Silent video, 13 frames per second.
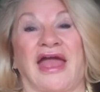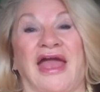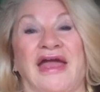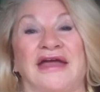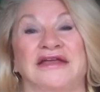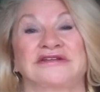
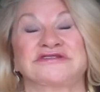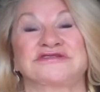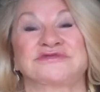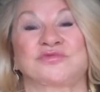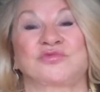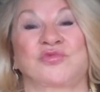and
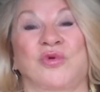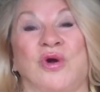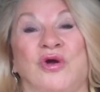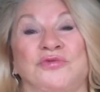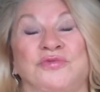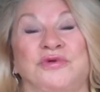
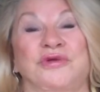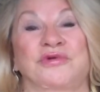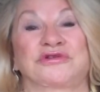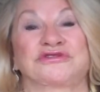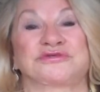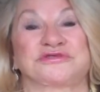what we
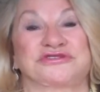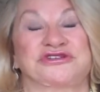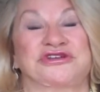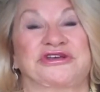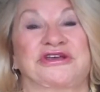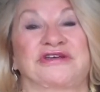want to
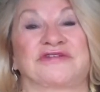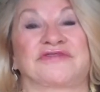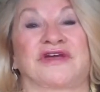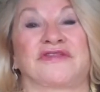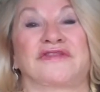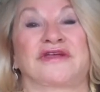achieve
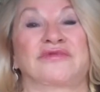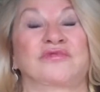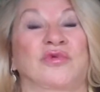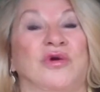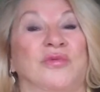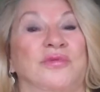and
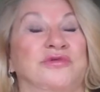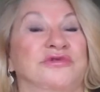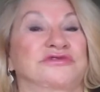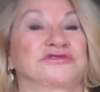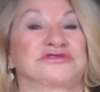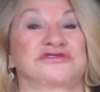then what we
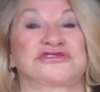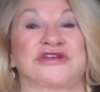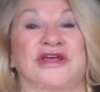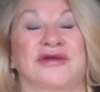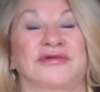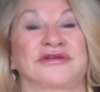want to
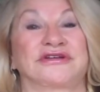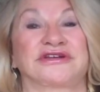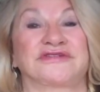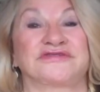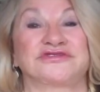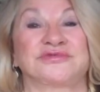share and
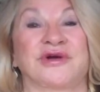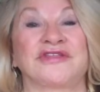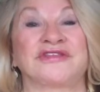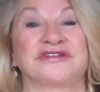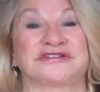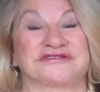give to
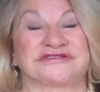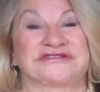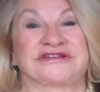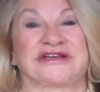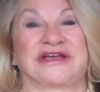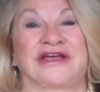
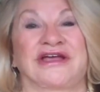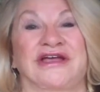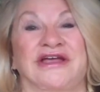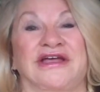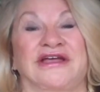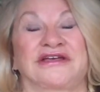others.
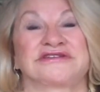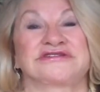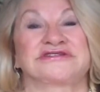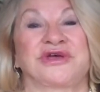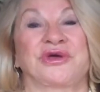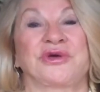
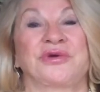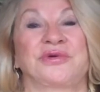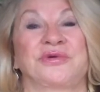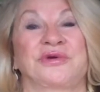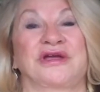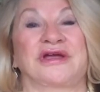
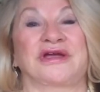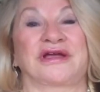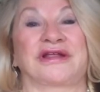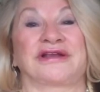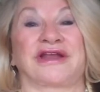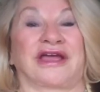So,
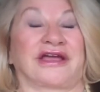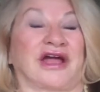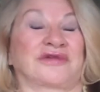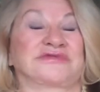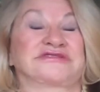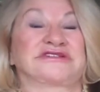like,
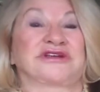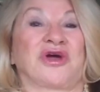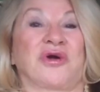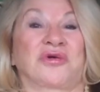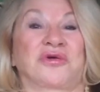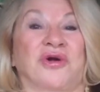I was in
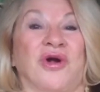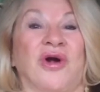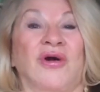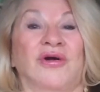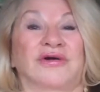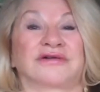Hong
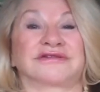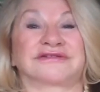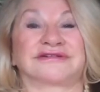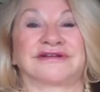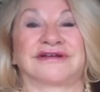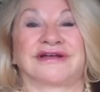Kong
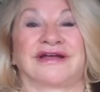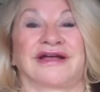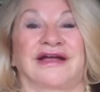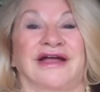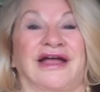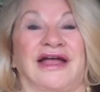
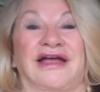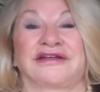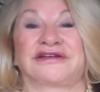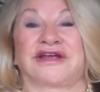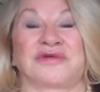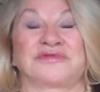
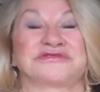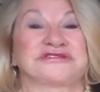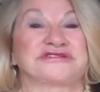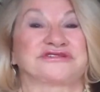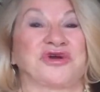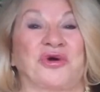and was a
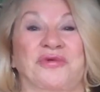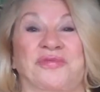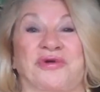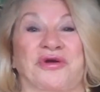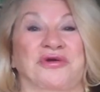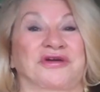
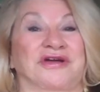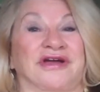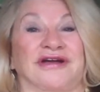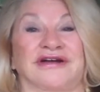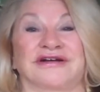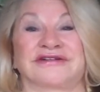
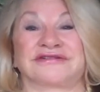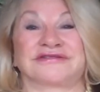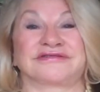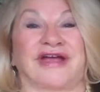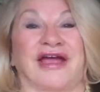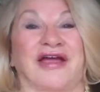stockbroker
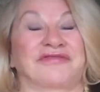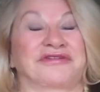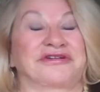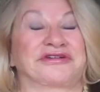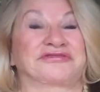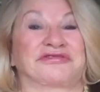
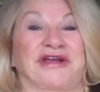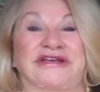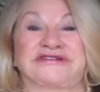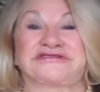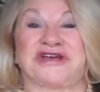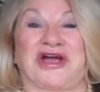having a
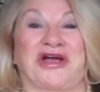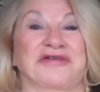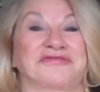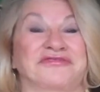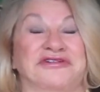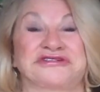great
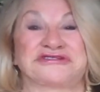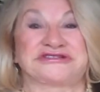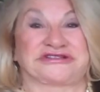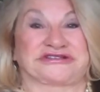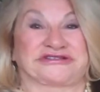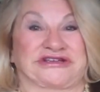time, very
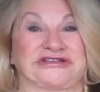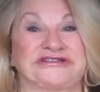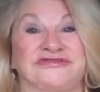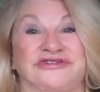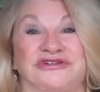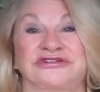
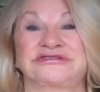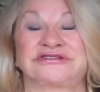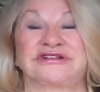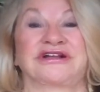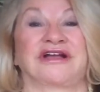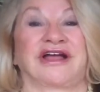successful,
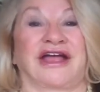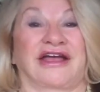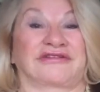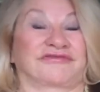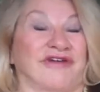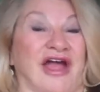
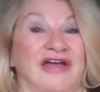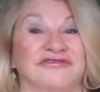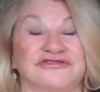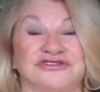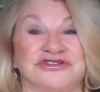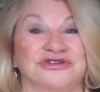had
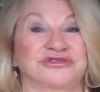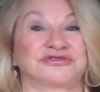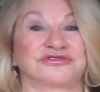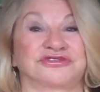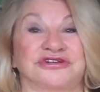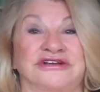five
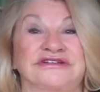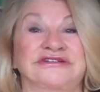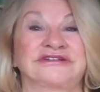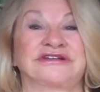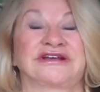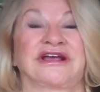
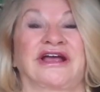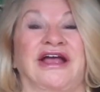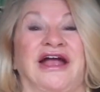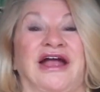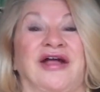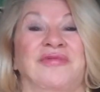children,
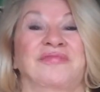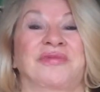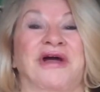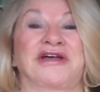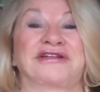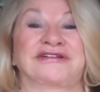
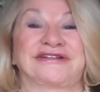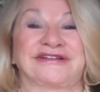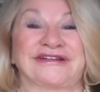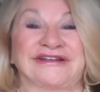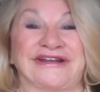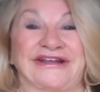but
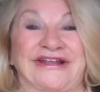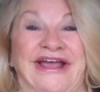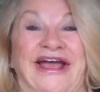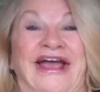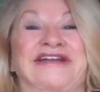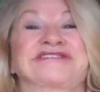
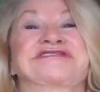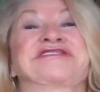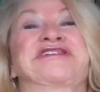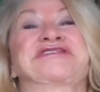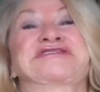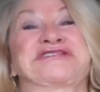at a
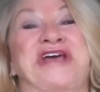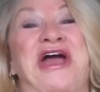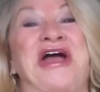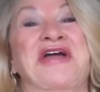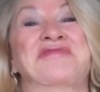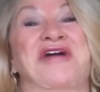certain
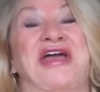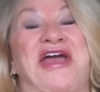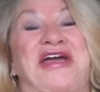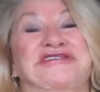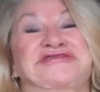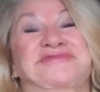time I
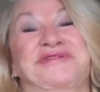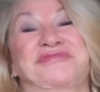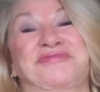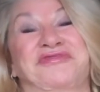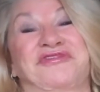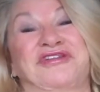had to be
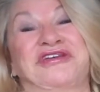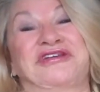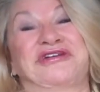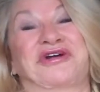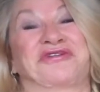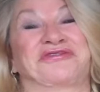
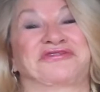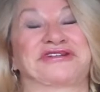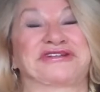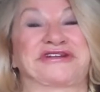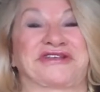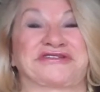veered off in
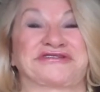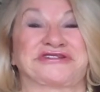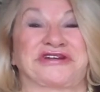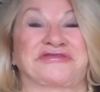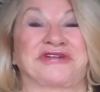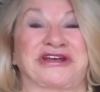another
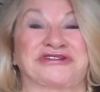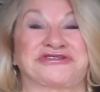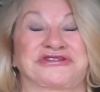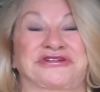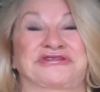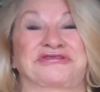
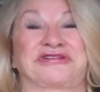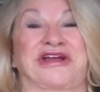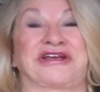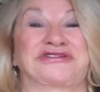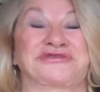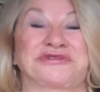direction,
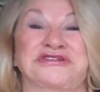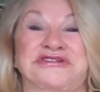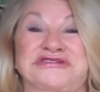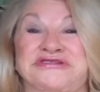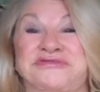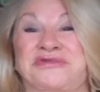like doing
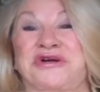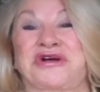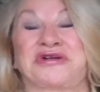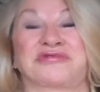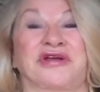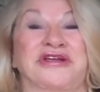this
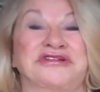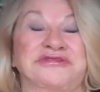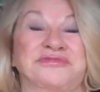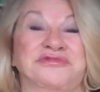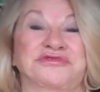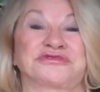work,
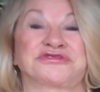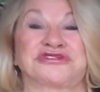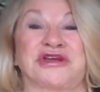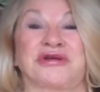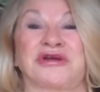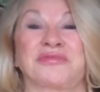writing books,
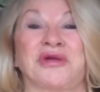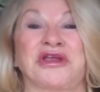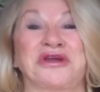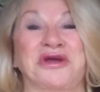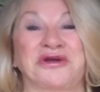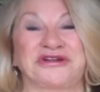sharing my
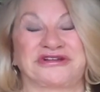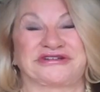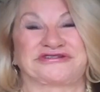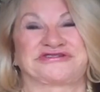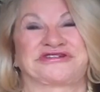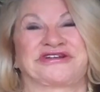
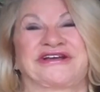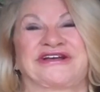knowledge.